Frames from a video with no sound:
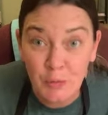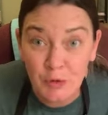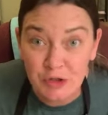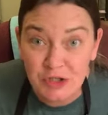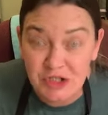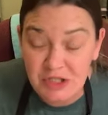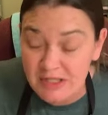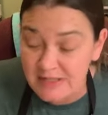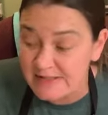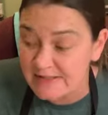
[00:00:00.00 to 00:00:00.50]

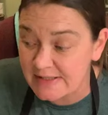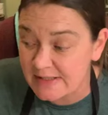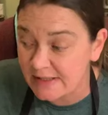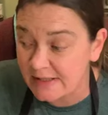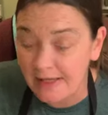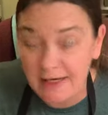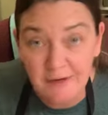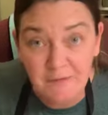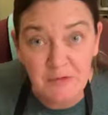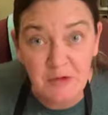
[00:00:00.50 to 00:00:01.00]
we're just
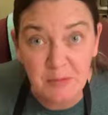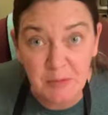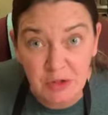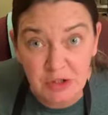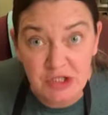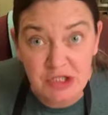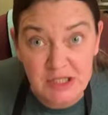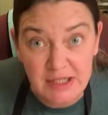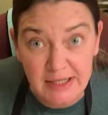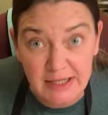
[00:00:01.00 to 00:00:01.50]
gonna have to
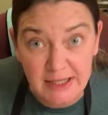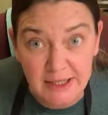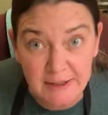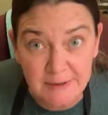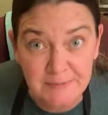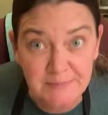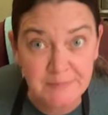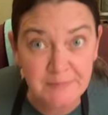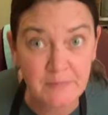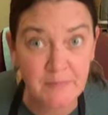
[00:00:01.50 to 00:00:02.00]
push it
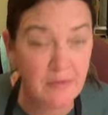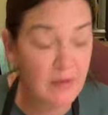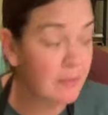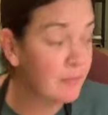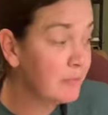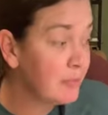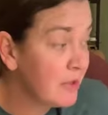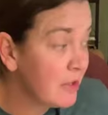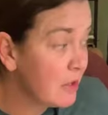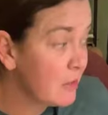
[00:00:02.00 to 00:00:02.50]
again.
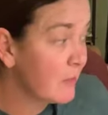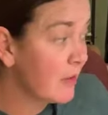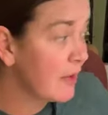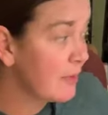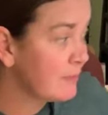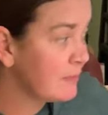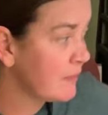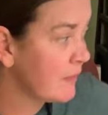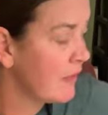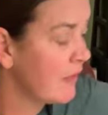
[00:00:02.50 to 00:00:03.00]
But
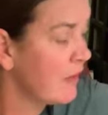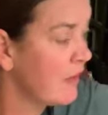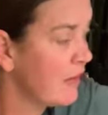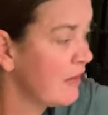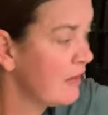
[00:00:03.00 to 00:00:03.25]
anyway,